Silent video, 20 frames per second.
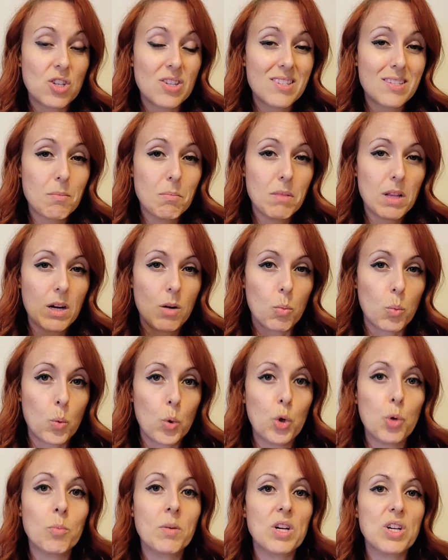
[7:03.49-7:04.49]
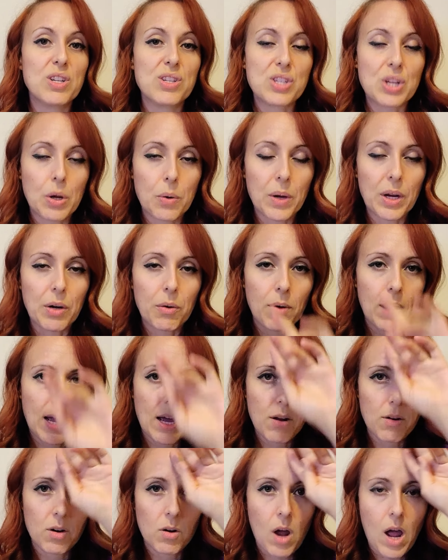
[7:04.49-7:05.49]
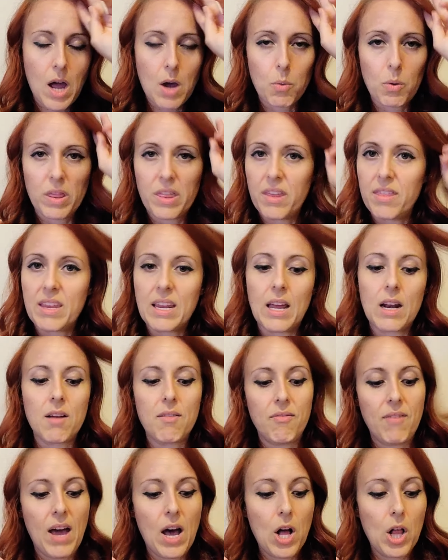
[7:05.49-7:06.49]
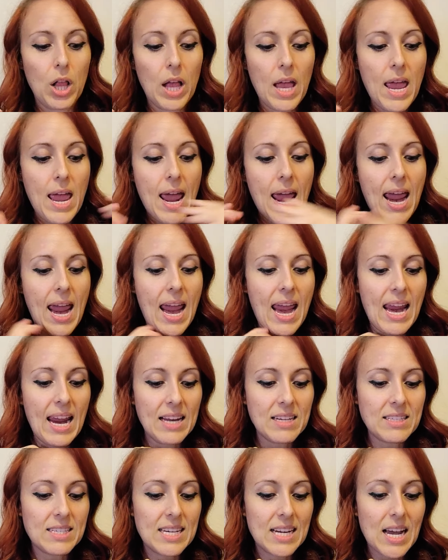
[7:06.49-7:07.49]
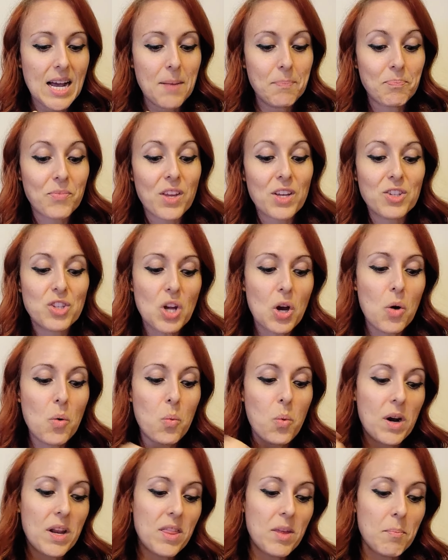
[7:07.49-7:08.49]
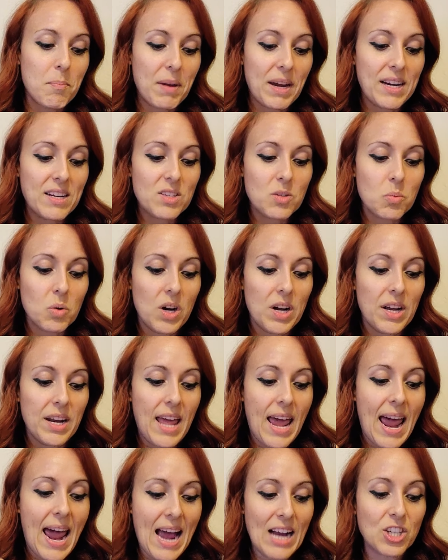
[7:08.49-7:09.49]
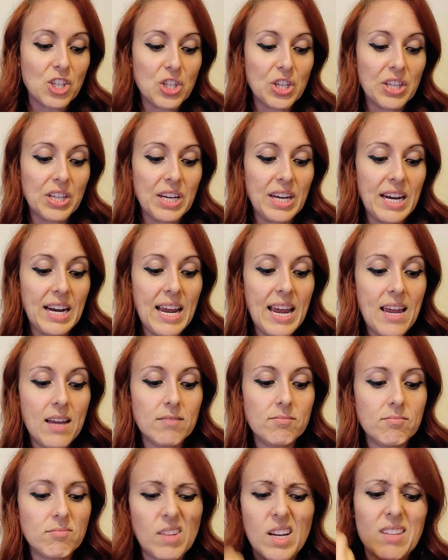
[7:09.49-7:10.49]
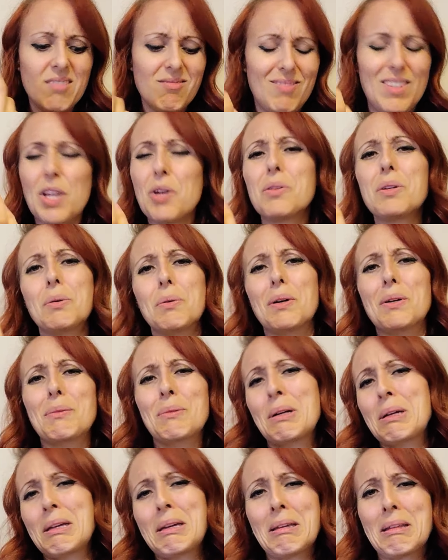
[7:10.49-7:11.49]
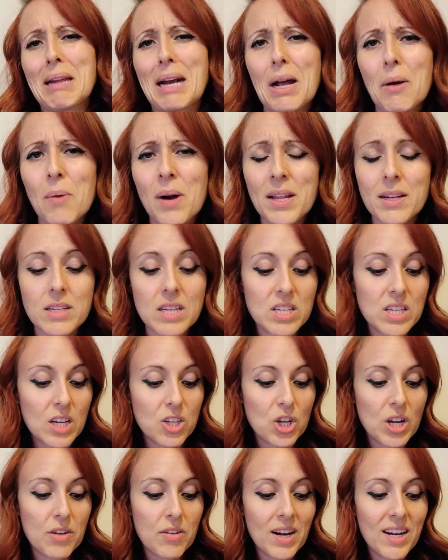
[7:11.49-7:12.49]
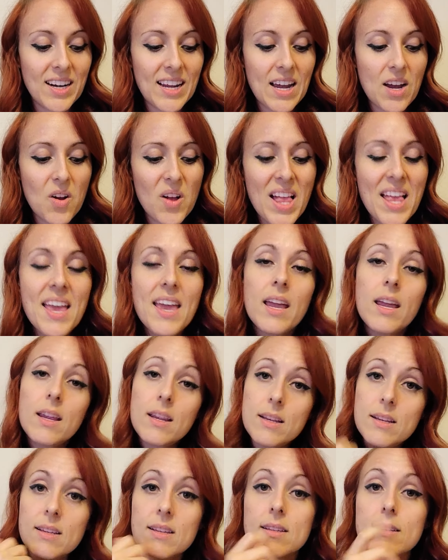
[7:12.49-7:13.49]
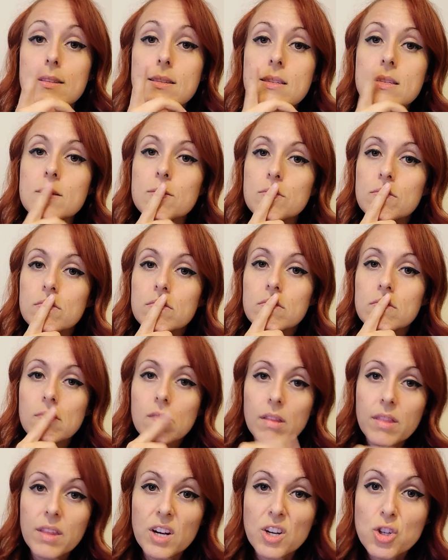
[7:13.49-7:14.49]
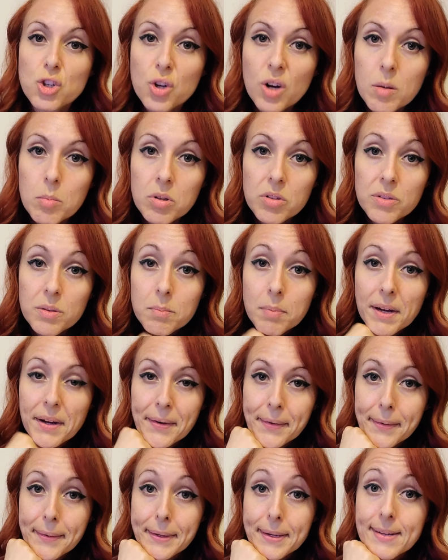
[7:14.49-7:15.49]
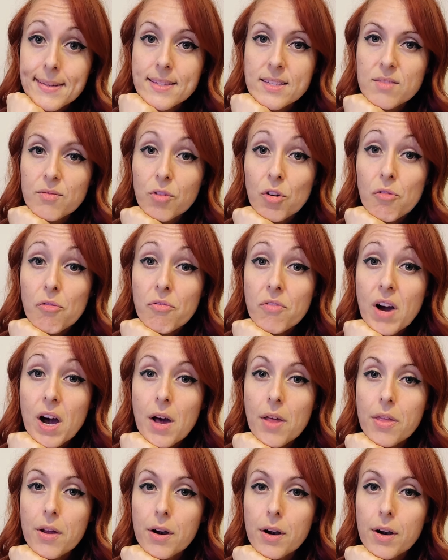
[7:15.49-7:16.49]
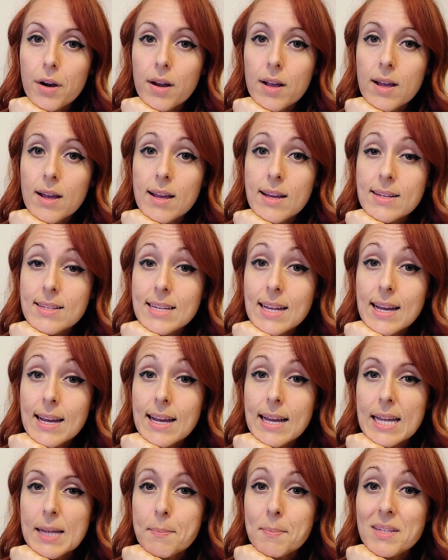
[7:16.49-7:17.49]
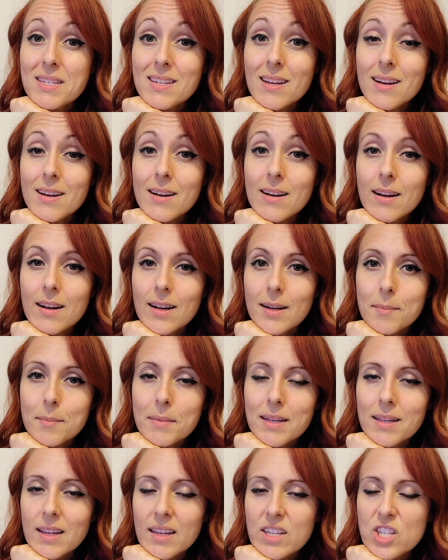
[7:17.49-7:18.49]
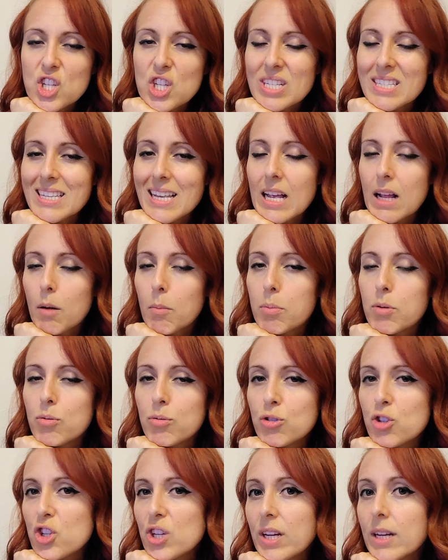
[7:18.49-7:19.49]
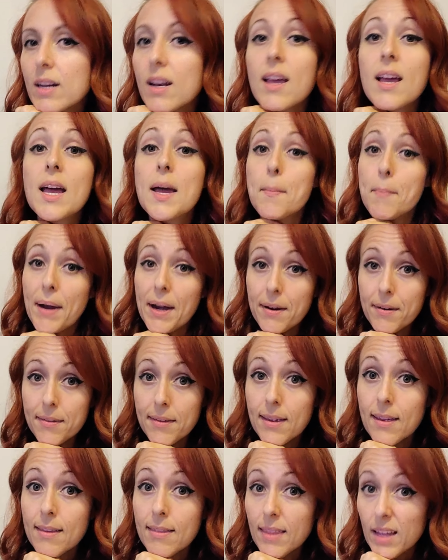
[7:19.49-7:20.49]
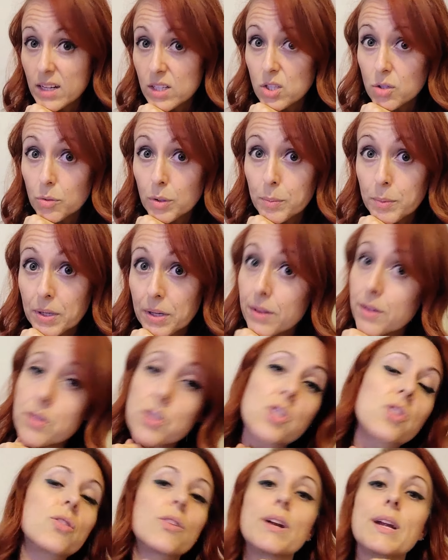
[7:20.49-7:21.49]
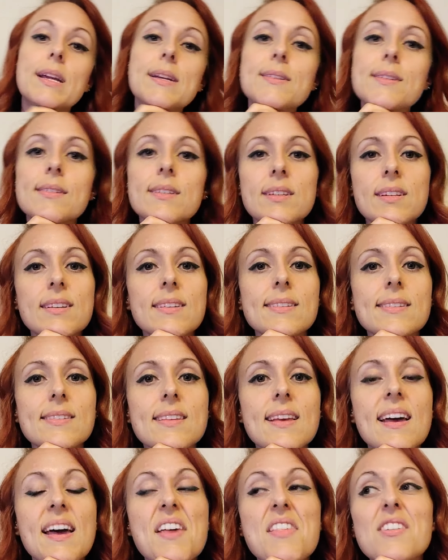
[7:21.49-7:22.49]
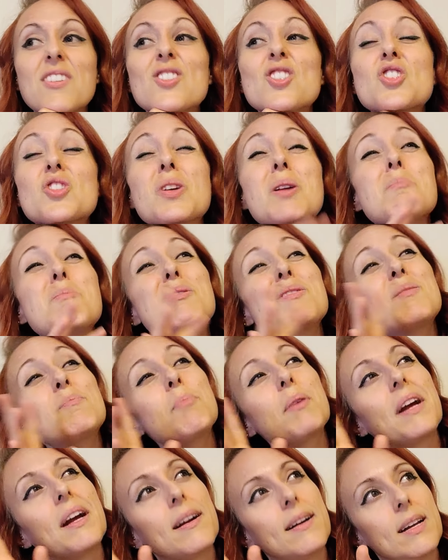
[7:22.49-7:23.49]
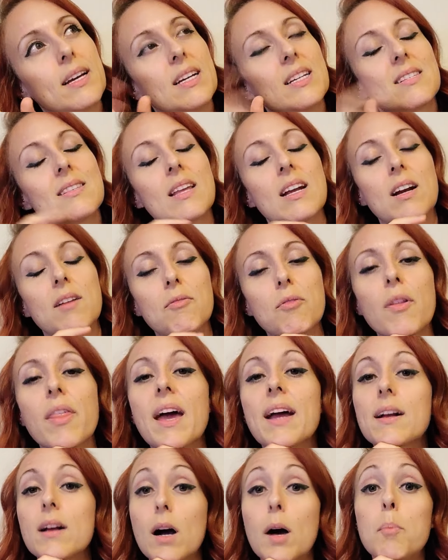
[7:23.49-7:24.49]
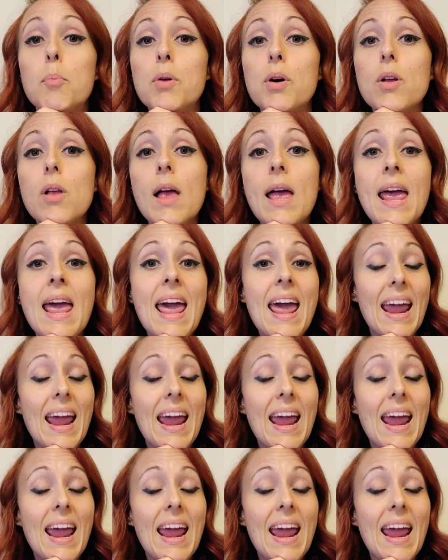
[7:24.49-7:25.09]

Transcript: Just some little rumors going around within the NFL. And so one of the biggest one, actually, well, the only one really that I wanted to touch on right now is their trouble in paradise for Father Time Tom and Gisele Bündchen. Apparently, that's a rumor on the street, is that there's trouble in paradise there for that couple.